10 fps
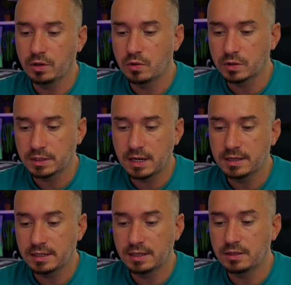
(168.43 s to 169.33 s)
Your
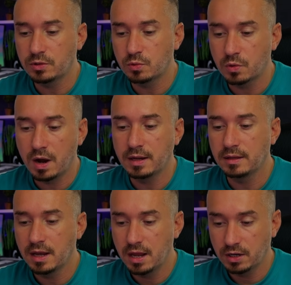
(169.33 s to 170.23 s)
task is to write
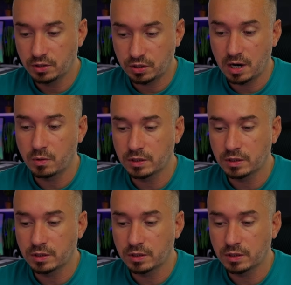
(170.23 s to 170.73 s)
genre